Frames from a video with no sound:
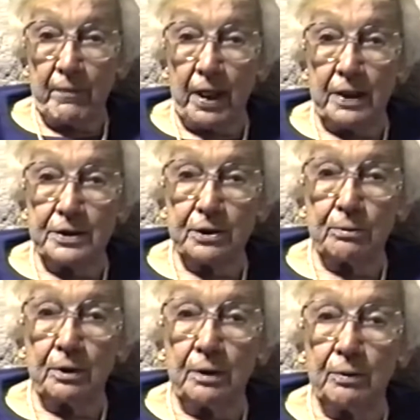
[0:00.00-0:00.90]
And
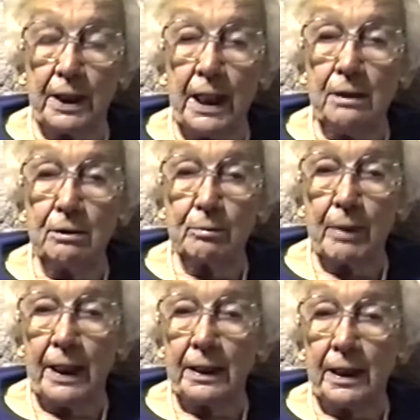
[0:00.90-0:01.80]
so when I look
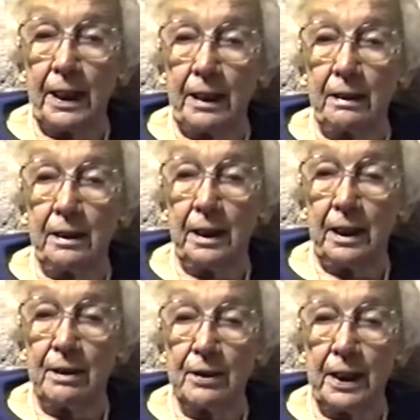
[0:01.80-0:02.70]
back now
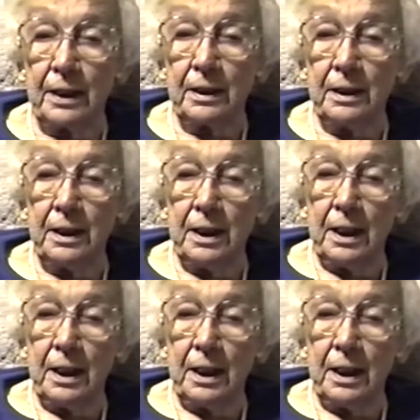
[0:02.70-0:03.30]
and think